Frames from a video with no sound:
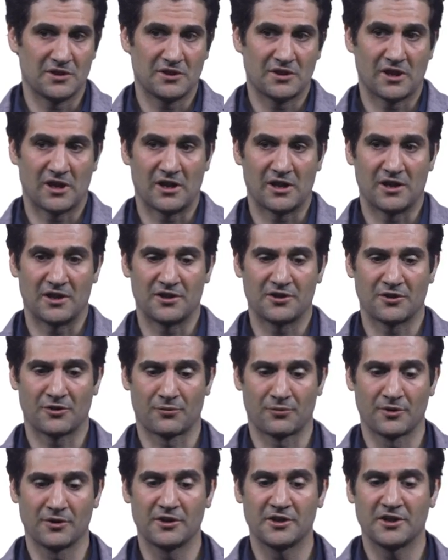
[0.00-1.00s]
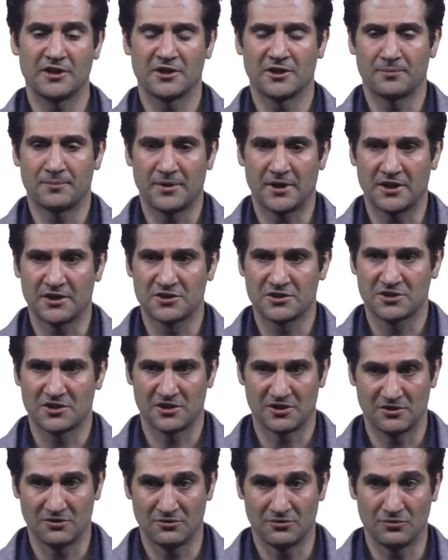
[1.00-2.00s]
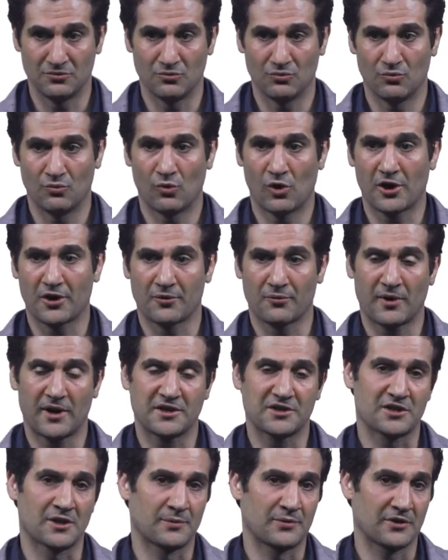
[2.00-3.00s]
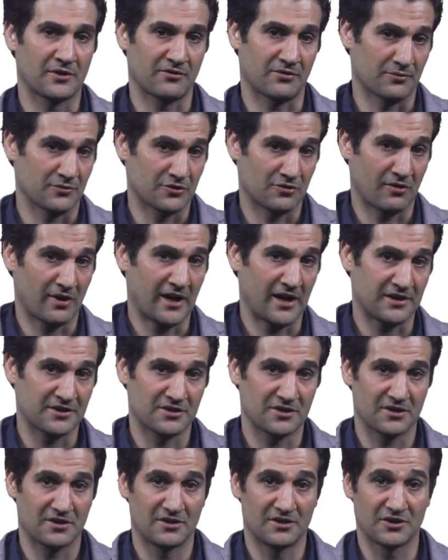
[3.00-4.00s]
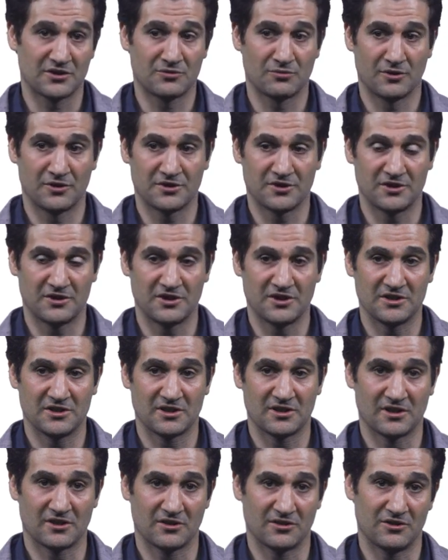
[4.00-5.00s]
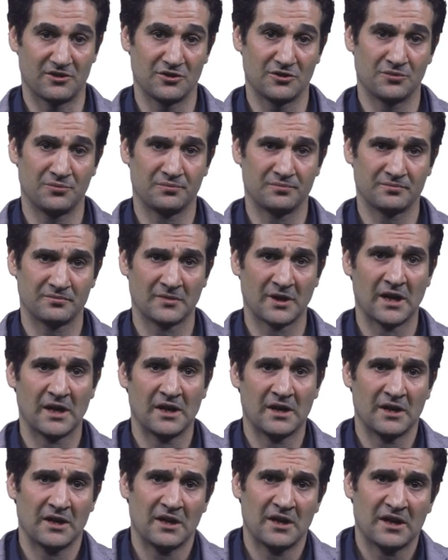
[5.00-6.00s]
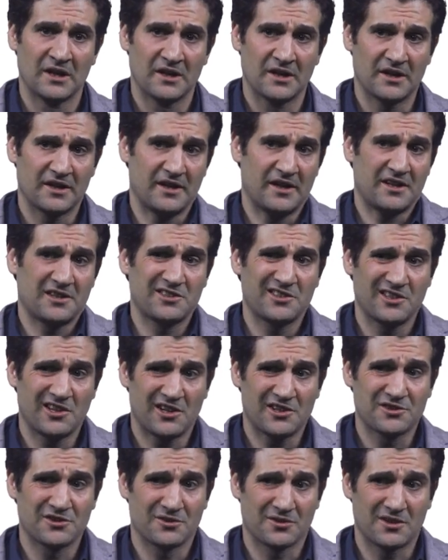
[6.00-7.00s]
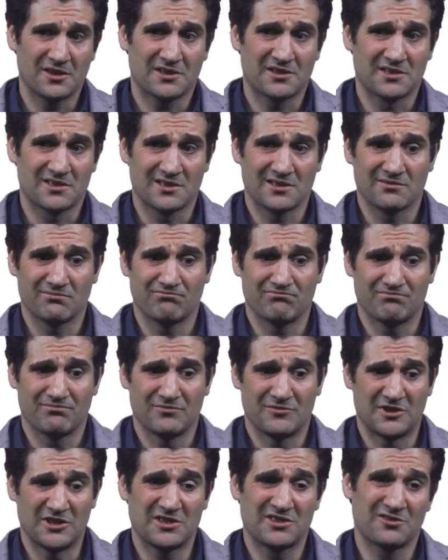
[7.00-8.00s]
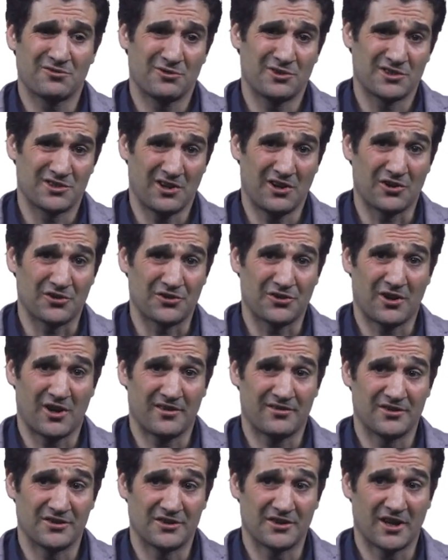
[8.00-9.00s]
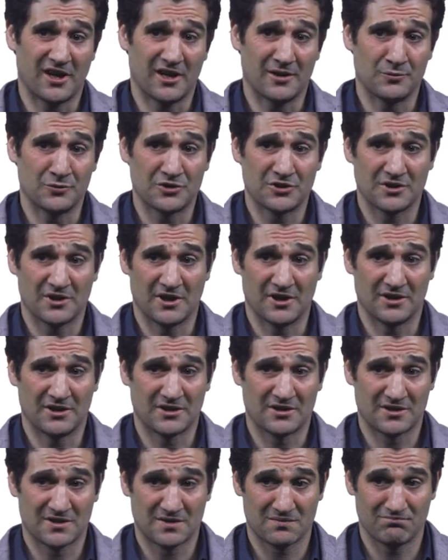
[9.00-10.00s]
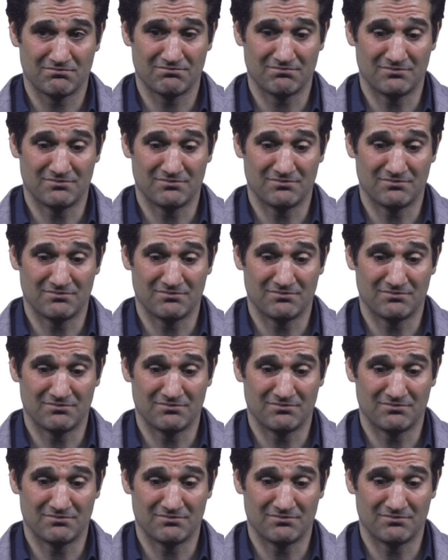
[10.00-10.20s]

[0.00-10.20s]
you're really in a pinch and you want to write something from scratch, this one's an easy thing to do. And it actually also gets decent results oftentimes, and it's